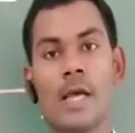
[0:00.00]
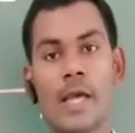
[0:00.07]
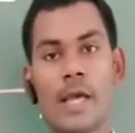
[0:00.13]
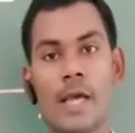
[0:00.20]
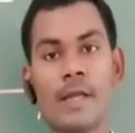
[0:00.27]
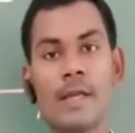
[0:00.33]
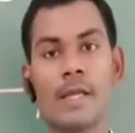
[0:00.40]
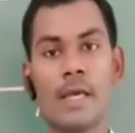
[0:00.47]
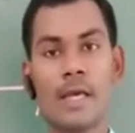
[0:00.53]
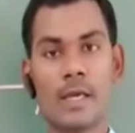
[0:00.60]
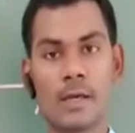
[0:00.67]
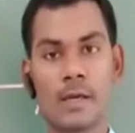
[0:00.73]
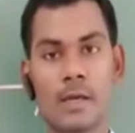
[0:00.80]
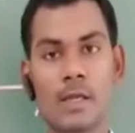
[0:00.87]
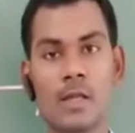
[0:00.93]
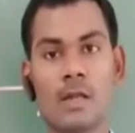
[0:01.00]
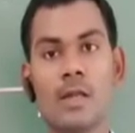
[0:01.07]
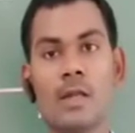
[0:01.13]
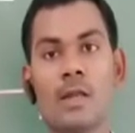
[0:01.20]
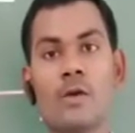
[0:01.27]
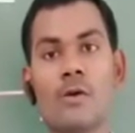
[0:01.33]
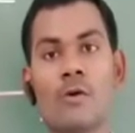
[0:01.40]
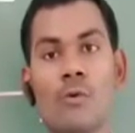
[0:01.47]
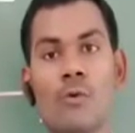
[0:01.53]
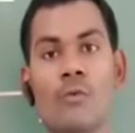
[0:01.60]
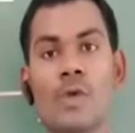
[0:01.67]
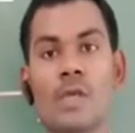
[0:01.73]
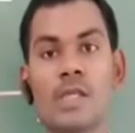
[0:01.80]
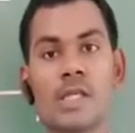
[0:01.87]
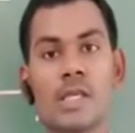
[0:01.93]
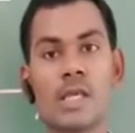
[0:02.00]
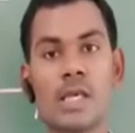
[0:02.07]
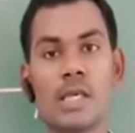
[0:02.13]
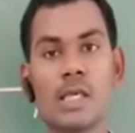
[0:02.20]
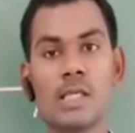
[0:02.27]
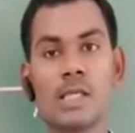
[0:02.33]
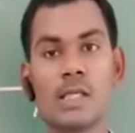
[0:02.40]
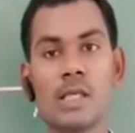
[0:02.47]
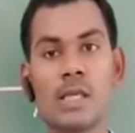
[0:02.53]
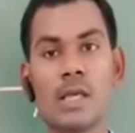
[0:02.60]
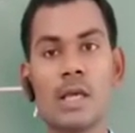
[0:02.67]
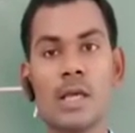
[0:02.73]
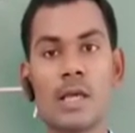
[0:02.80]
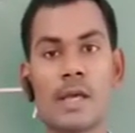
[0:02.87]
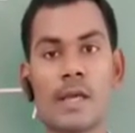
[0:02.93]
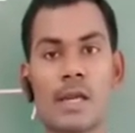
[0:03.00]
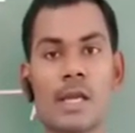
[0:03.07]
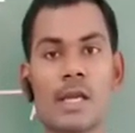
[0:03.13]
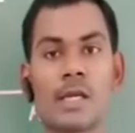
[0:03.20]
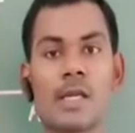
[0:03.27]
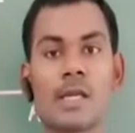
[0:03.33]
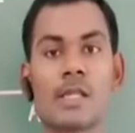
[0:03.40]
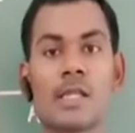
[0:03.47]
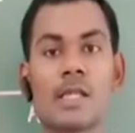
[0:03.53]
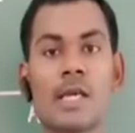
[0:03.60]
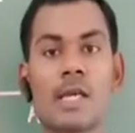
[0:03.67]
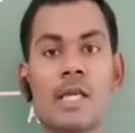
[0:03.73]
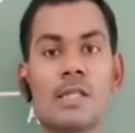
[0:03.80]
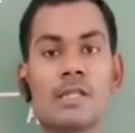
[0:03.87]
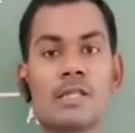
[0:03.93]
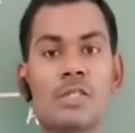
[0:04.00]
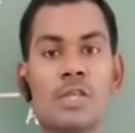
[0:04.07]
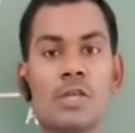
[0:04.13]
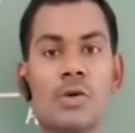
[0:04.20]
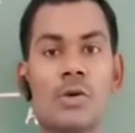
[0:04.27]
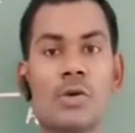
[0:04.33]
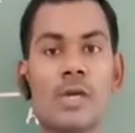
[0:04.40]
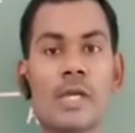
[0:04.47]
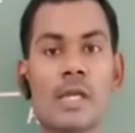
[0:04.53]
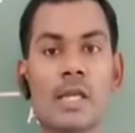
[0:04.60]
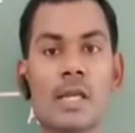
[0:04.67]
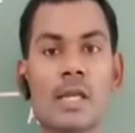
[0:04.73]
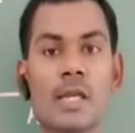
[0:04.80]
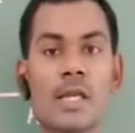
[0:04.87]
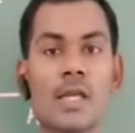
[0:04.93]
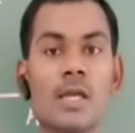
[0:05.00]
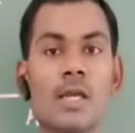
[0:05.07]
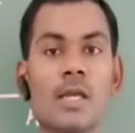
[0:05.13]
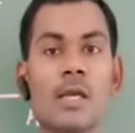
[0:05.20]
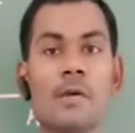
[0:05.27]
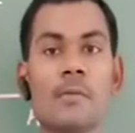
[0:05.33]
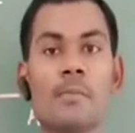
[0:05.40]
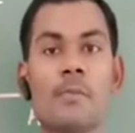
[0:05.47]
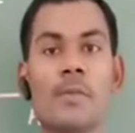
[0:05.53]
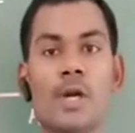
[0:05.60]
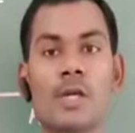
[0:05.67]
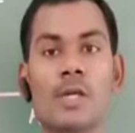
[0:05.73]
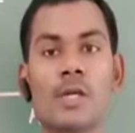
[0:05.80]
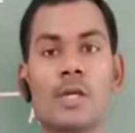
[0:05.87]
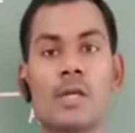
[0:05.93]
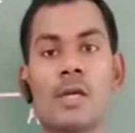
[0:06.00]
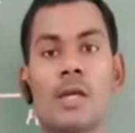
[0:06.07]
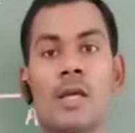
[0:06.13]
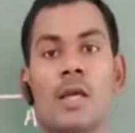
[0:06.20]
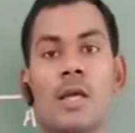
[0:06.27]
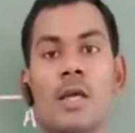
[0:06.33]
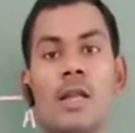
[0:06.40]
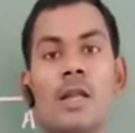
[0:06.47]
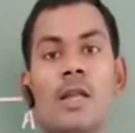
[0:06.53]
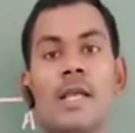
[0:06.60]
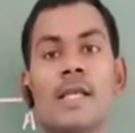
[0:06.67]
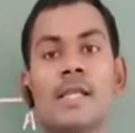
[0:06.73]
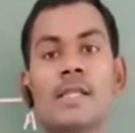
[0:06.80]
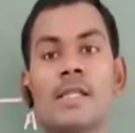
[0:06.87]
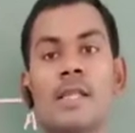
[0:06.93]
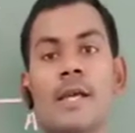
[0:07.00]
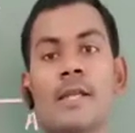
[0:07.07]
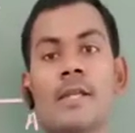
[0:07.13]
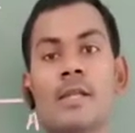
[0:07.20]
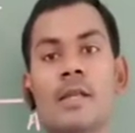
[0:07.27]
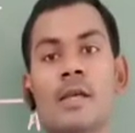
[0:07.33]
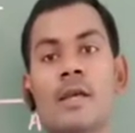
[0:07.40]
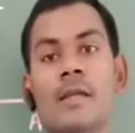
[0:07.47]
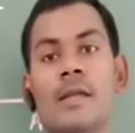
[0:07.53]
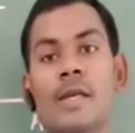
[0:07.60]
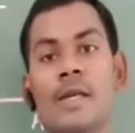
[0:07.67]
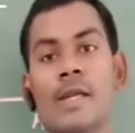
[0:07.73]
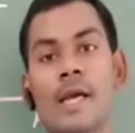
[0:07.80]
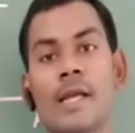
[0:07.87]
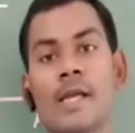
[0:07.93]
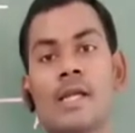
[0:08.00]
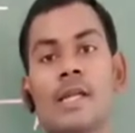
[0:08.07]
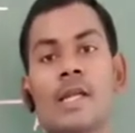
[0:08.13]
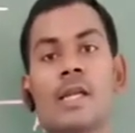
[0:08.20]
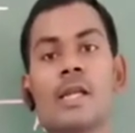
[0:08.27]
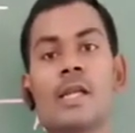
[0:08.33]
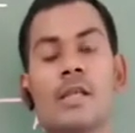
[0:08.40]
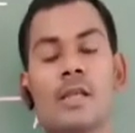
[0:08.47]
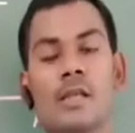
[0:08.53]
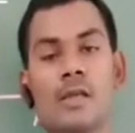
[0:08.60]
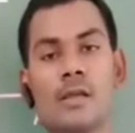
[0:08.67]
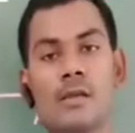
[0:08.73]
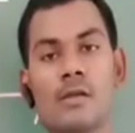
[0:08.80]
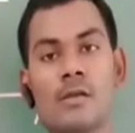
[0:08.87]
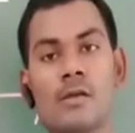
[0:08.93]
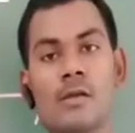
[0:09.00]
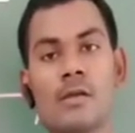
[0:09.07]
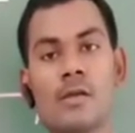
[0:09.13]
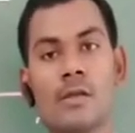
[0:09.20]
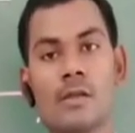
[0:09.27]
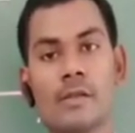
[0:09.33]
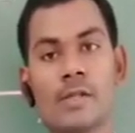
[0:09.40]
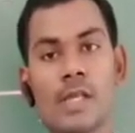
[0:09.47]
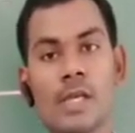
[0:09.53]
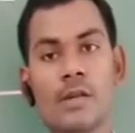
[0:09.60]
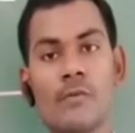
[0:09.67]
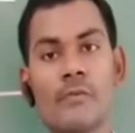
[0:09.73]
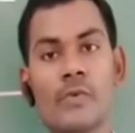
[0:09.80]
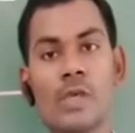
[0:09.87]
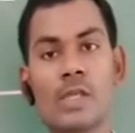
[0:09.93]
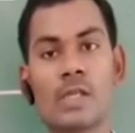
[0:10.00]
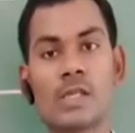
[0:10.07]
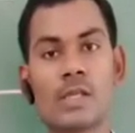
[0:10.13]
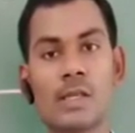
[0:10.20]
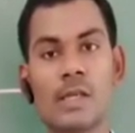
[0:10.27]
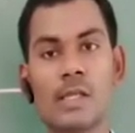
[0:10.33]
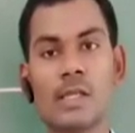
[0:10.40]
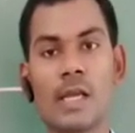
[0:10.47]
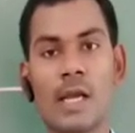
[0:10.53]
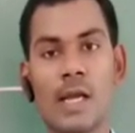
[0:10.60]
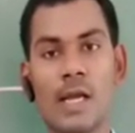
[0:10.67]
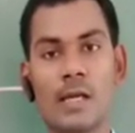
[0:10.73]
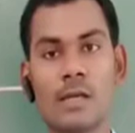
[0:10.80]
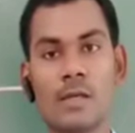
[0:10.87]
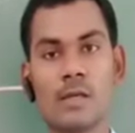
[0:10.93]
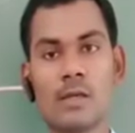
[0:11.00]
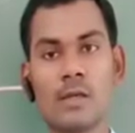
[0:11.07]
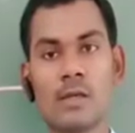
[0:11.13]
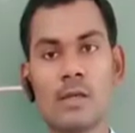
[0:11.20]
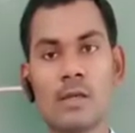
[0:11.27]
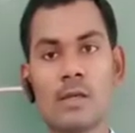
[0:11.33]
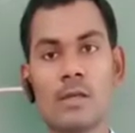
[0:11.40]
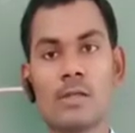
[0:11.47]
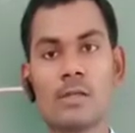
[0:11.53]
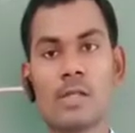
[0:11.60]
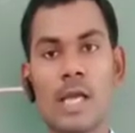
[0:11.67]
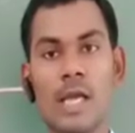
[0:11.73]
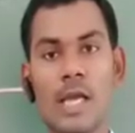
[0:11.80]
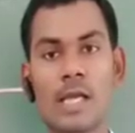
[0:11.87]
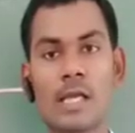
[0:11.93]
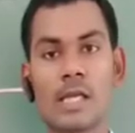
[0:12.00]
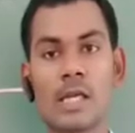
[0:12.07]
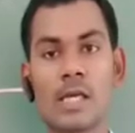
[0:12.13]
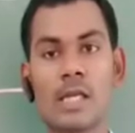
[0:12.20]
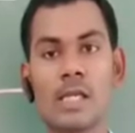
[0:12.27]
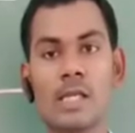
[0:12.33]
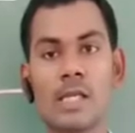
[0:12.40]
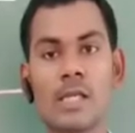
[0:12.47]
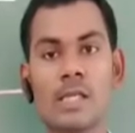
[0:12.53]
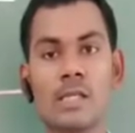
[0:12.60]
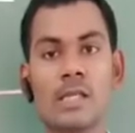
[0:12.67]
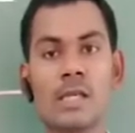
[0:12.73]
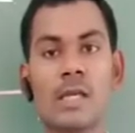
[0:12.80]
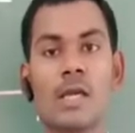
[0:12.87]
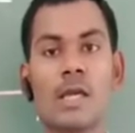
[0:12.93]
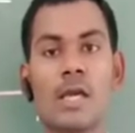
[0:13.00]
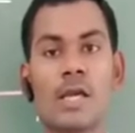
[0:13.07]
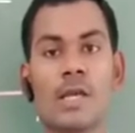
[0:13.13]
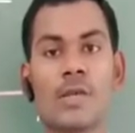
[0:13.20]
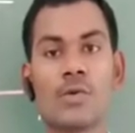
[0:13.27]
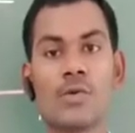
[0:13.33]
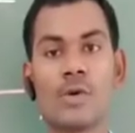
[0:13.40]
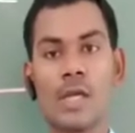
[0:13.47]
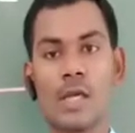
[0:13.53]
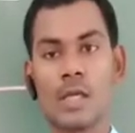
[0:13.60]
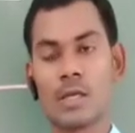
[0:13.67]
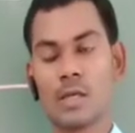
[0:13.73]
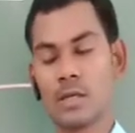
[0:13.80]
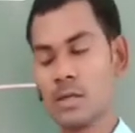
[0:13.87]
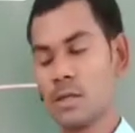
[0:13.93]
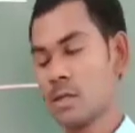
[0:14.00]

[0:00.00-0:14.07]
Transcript: An angle which is greater than 0 degree but less than 90 degree, then we say that the angle is acute angle.